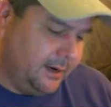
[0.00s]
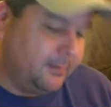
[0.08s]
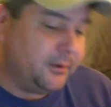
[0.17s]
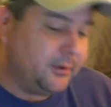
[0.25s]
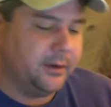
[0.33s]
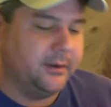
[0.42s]
I'm
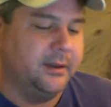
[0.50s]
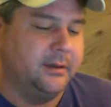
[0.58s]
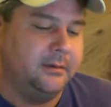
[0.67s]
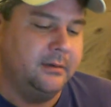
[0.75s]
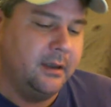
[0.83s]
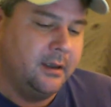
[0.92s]
going to show you
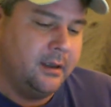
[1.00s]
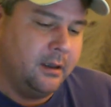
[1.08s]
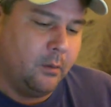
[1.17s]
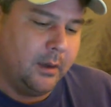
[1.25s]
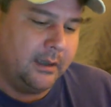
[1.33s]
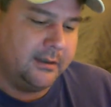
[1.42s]
this
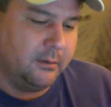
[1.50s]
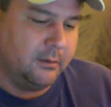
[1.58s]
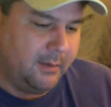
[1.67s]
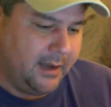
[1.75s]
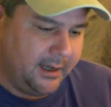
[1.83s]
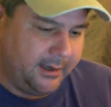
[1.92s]
while it's on my
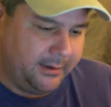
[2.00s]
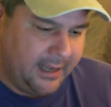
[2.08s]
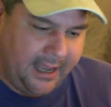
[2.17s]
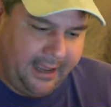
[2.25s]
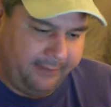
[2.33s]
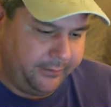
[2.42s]
mind.
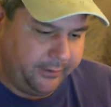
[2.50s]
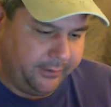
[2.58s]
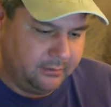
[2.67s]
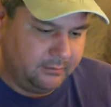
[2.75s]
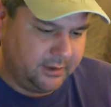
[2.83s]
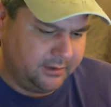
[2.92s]
I have to.
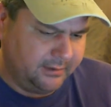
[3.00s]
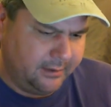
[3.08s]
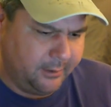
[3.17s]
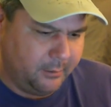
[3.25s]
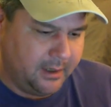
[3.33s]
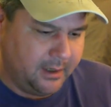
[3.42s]
Just, I
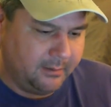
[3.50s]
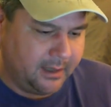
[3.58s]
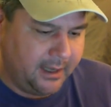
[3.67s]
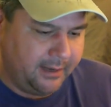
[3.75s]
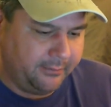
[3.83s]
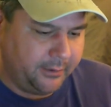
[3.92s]
don't know why, but
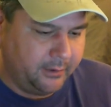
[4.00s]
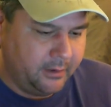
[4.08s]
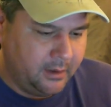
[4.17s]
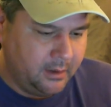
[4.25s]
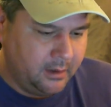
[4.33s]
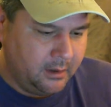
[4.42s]
I have to.
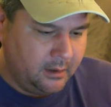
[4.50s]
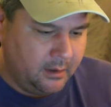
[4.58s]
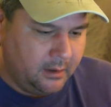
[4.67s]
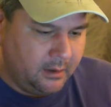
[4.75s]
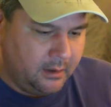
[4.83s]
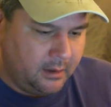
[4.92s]

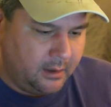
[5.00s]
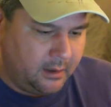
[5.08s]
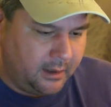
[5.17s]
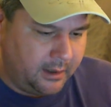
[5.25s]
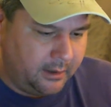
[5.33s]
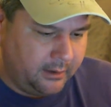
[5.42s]
All
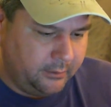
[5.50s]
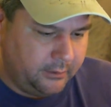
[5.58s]
right.